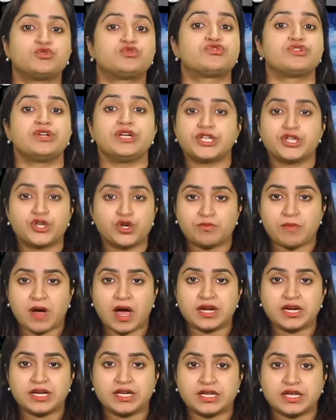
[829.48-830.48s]
treat
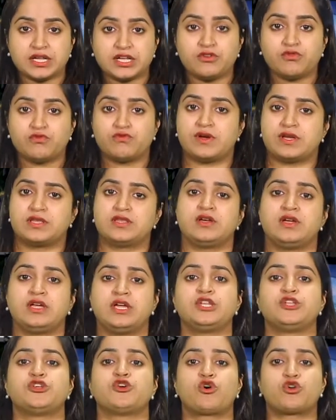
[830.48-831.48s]
humanity, whether
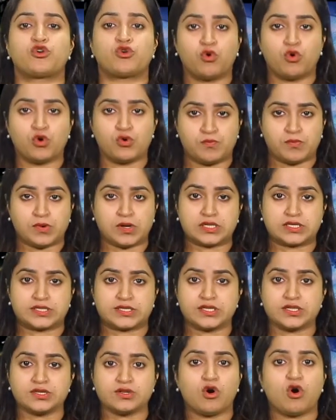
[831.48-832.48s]
in your own
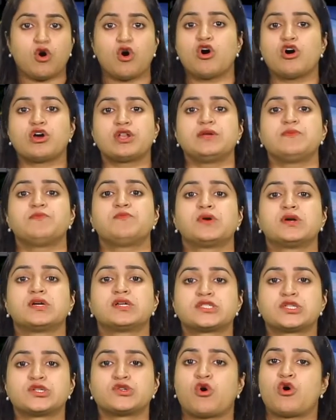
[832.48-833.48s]
person
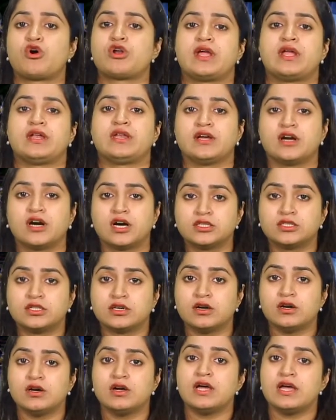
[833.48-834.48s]
or any
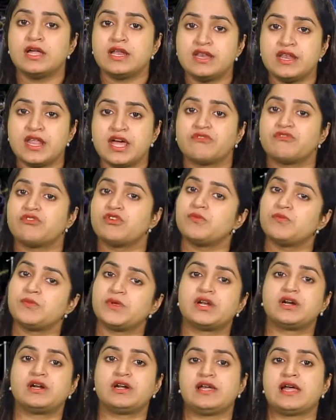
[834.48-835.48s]
other, never
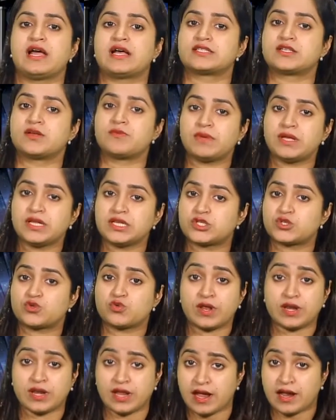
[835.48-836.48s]
merely as a means to
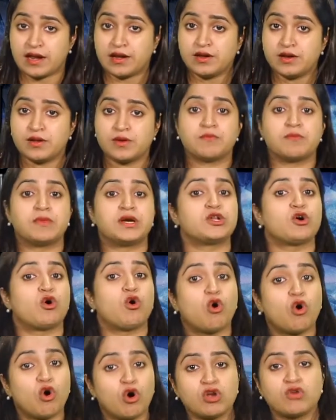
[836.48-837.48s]
an end, but
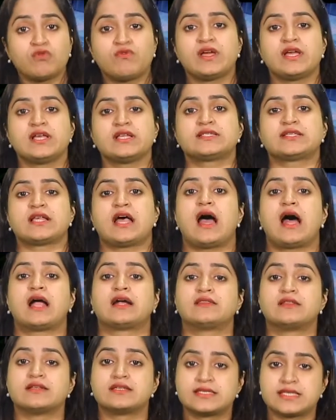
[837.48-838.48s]
always
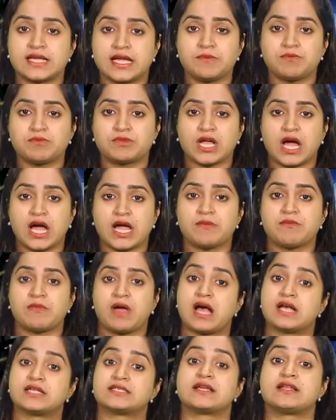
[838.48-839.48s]
at the same time
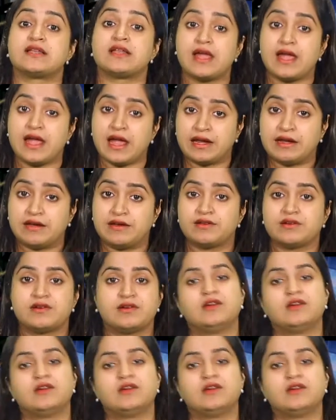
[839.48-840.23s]
as an end.